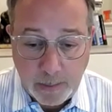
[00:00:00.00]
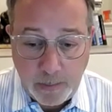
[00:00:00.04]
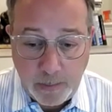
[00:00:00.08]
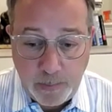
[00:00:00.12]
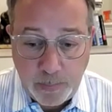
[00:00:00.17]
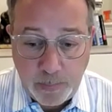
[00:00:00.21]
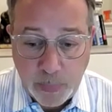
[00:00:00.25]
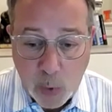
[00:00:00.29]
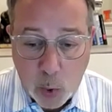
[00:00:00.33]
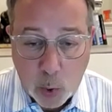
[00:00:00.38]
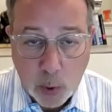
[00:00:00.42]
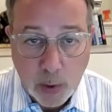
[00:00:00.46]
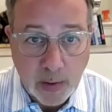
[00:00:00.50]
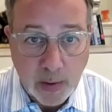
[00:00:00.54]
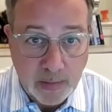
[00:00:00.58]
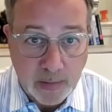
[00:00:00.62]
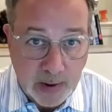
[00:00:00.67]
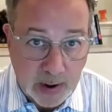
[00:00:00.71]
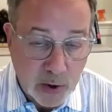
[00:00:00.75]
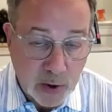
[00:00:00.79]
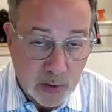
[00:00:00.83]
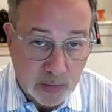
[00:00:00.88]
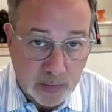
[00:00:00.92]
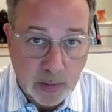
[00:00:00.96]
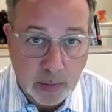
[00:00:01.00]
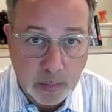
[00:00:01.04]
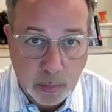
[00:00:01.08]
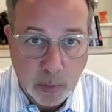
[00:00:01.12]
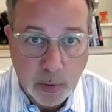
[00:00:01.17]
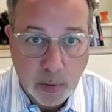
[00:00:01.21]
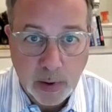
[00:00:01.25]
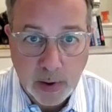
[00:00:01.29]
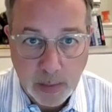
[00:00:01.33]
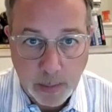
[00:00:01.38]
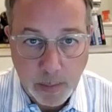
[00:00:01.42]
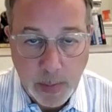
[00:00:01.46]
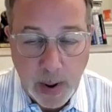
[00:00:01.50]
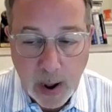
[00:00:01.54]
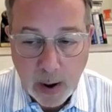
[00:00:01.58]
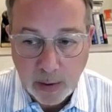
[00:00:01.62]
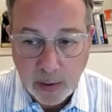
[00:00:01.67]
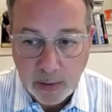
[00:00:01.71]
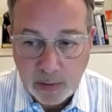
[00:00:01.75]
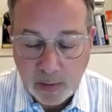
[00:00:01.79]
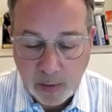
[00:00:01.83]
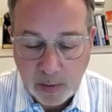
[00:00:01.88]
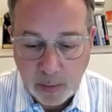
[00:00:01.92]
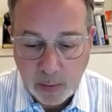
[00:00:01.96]
organizations are really
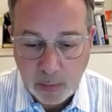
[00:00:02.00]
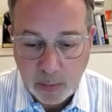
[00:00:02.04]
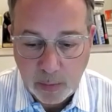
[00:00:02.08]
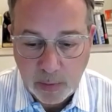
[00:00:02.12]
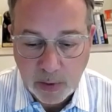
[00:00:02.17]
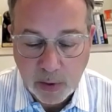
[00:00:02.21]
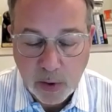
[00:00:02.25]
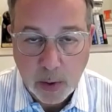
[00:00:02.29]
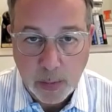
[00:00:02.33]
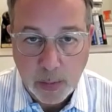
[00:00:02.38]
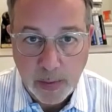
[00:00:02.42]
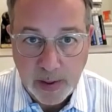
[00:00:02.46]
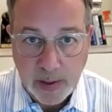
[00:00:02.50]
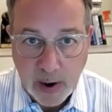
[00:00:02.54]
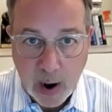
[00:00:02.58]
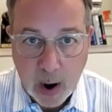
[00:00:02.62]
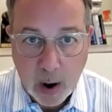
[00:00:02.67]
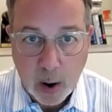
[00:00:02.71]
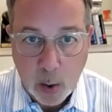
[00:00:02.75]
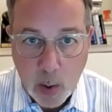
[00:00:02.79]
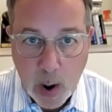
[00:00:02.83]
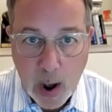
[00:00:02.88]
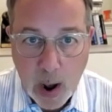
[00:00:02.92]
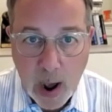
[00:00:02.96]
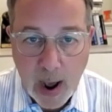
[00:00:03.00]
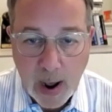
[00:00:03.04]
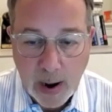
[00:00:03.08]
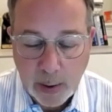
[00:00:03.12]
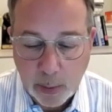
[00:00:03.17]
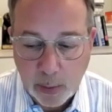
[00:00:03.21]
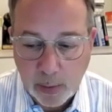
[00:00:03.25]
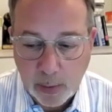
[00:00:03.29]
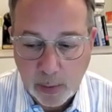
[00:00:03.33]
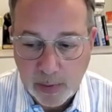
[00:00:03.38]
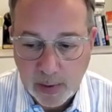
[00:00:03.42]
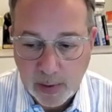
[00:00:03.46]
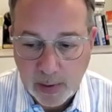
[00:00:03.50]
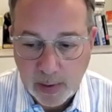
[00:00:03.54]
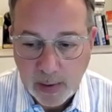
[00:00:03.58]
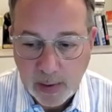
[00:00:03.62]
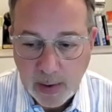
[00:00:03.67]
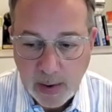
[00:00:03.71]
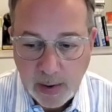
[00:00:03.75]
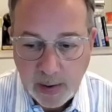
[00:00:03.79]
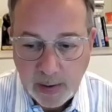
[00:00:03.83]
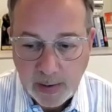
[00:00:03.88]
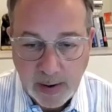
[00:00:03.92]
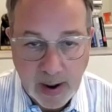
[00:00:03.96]
compelled to determine the ROI or the
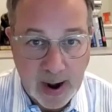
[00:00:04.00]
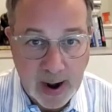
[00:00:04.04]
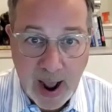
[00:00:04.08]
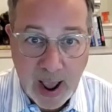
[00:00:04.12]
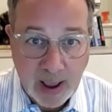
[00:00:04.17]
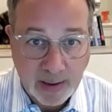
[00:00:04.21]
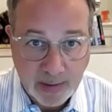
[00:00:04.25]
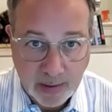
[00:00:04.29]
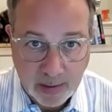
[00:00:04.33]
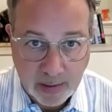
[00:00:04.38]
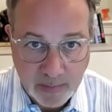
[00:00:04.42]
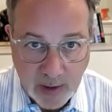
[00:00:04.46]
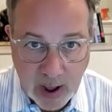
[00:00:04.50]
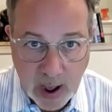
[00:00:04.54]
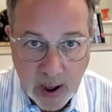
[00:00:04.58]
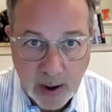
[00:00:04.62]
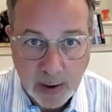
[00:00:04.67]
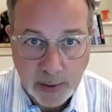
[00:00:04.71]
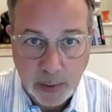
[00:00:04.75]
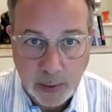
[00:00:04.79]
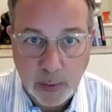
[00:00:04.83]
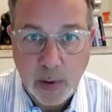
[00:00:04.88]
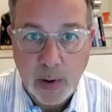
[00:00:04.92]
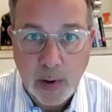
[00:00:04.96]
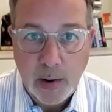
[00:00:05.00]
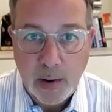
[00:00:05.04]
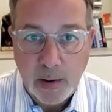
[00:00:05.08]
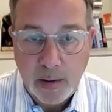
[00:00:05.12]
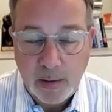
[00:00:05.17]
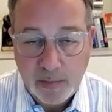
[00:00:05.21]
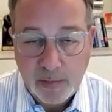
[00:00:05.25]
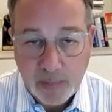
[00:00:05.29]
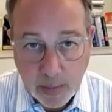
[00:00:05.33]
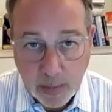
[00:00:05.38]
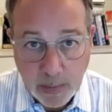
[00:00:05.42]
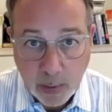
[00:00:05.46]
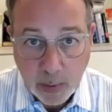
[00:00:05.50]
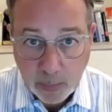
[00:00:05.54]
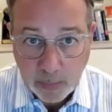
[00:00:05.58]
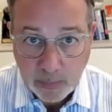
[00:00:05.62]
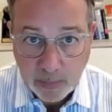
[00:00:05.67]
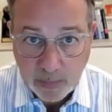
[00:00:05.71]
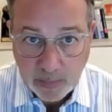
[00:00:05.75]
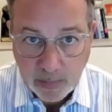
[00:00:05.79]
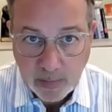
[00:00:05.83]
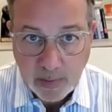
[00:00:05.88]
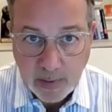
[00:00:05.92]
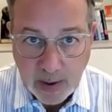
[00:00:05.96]
net asset value from
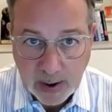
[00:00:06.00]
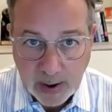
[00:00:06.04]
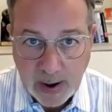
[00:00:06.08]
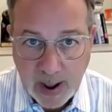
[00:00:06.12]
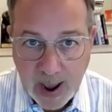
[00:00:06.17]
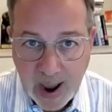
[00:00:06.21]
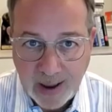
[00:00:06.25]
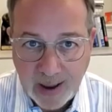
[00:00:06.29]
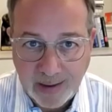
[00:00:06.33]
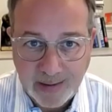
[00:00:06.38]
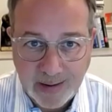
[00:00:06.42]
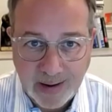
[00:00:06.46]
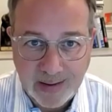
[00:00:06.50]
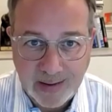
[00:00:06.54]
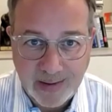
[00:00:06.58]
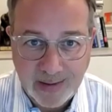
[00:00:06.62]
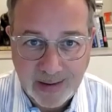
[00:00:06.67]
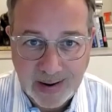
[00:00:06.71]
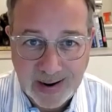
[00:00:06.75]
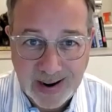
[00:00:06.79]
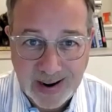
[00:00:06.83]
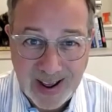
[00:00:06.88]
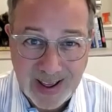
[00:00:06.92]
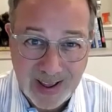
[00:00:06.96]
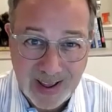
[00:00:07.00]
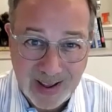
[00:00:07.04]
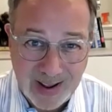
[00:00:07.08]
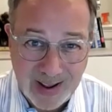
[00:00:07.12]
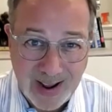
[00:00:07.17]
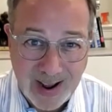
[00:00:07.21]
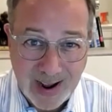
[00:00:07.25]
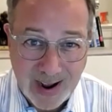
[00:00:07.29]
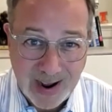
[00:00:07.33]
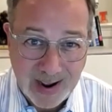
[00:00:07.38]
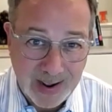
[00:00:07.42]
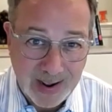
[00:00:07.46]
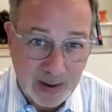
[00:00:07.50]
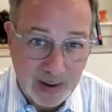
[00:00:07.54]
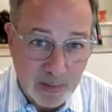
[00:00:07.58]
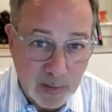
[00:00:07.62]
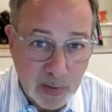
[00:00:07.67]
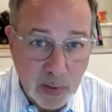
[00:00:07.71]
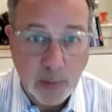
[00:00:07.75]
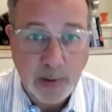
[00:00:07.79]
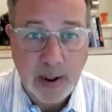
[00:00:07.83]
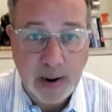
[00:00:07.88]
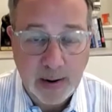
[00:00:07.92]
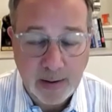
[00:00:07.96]
those data assets. And even
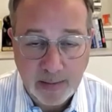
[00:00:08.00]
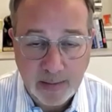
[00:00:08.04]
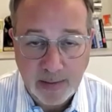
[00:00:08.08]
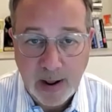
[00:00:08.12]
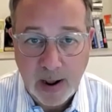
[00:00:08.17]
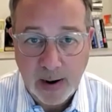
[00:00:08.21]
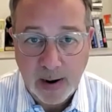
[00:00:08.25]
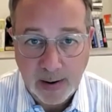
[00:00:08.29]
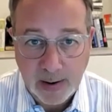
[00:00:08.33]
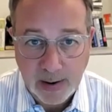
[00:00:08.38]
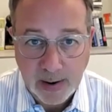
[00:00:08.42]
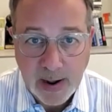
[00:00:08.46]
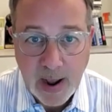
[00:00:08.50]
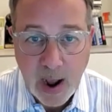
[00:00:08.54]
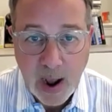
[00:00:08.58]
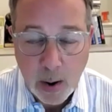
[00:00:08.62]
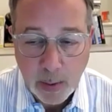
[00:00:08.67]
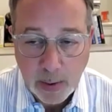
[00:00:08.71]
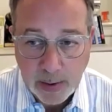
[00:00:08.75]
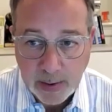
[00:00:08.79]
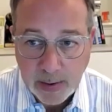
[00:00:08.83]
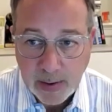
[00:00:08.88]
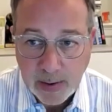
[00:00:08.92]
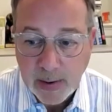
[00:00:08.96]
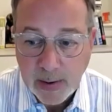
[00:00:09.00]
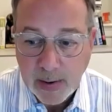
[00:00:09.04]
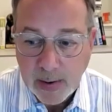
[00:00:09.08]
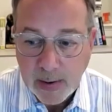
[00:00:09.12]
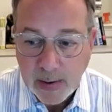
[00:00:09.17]
though data is not an accounting